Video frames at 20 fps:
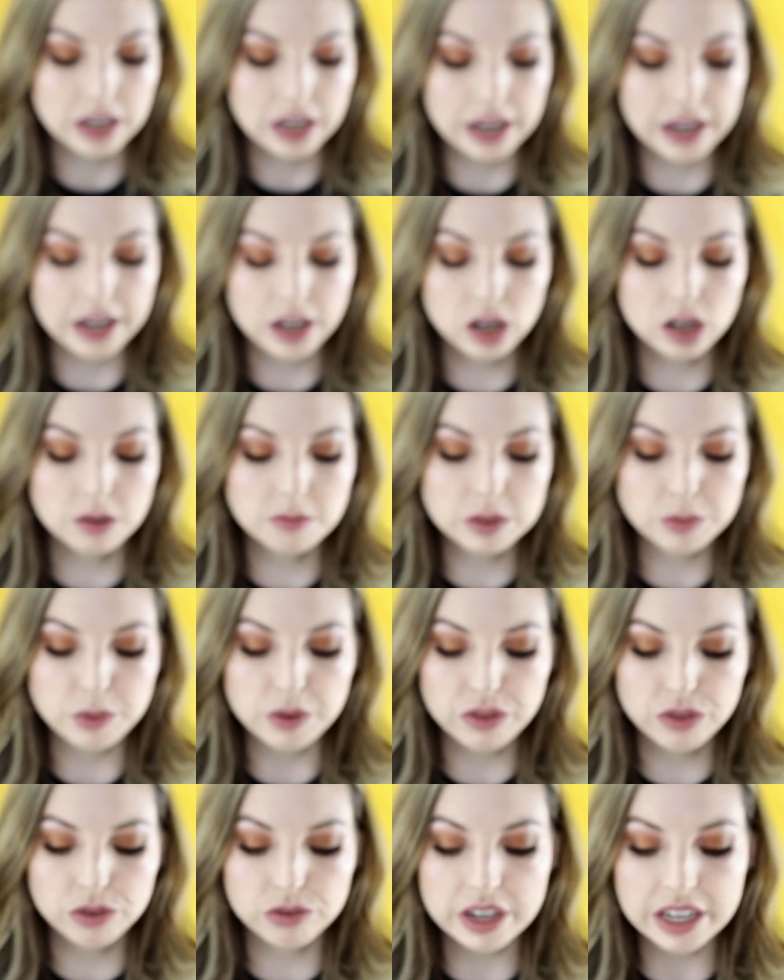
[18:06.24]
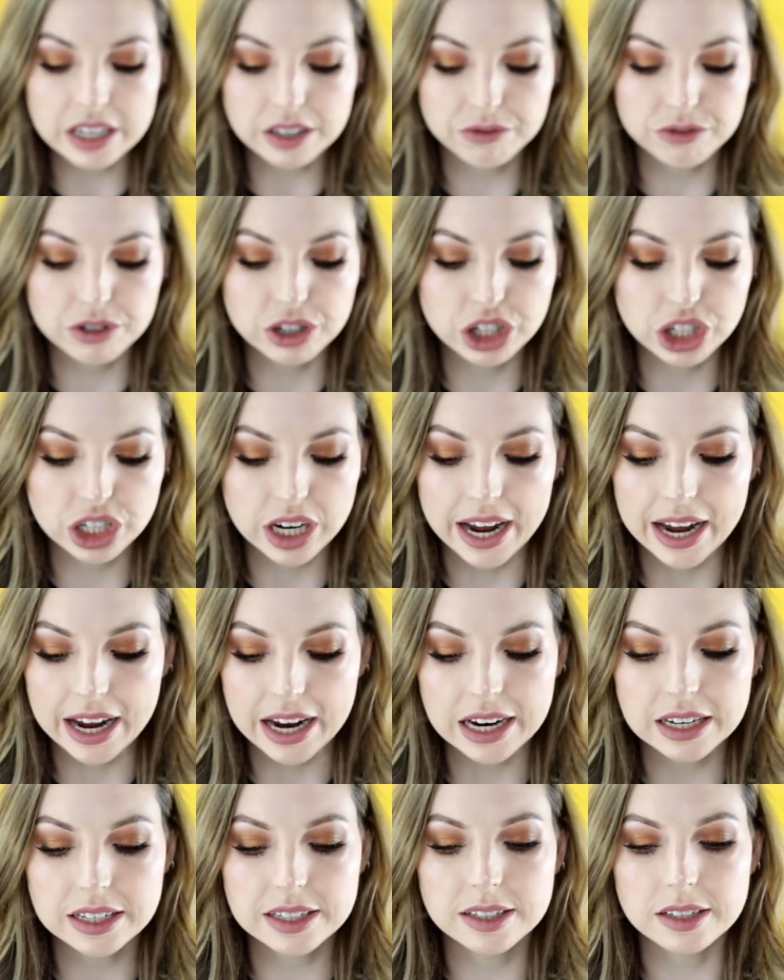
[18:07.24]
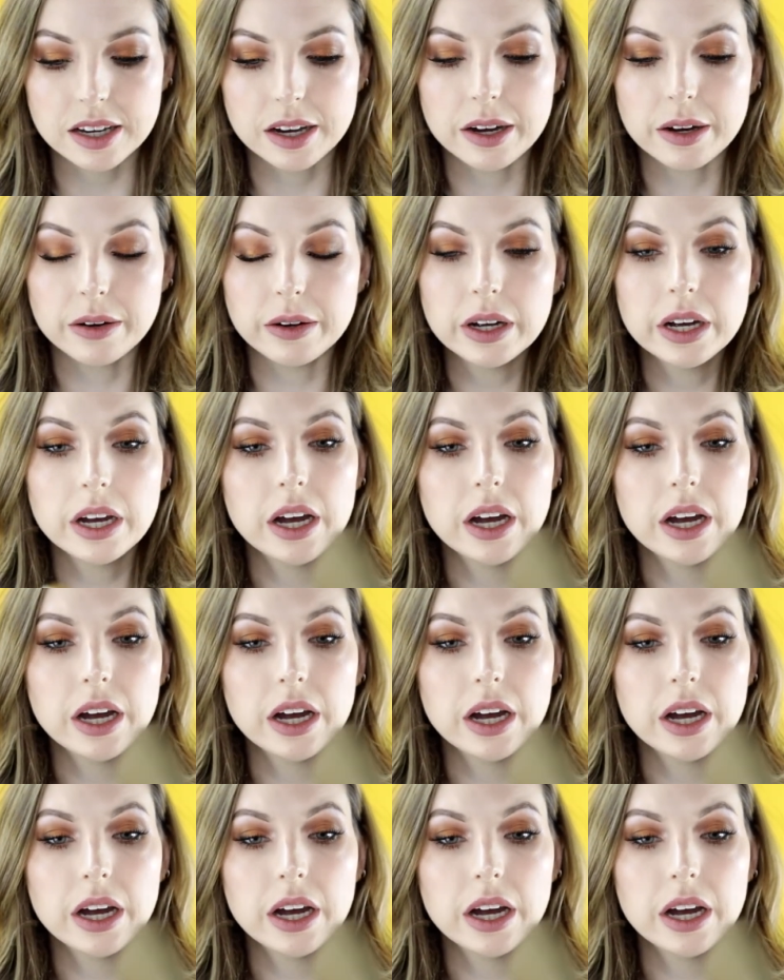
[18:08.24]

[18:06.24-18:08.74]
it comes with 3 different shades, so